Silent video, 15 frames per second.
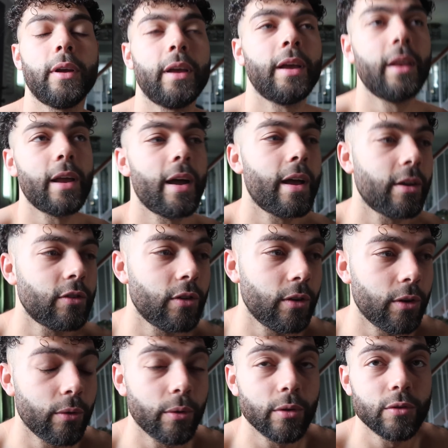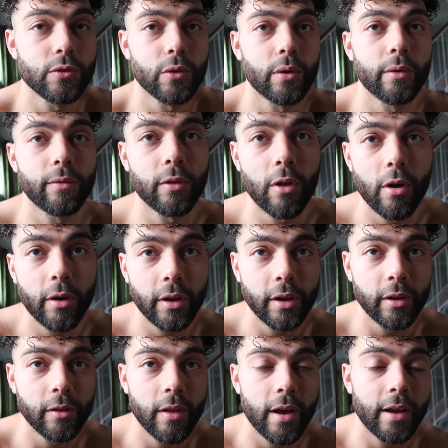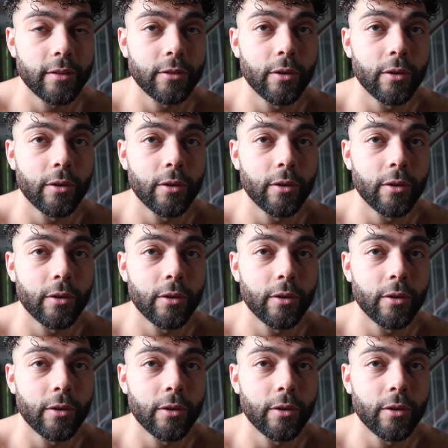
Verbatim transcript: and I actually do enjoy vlogging a lot.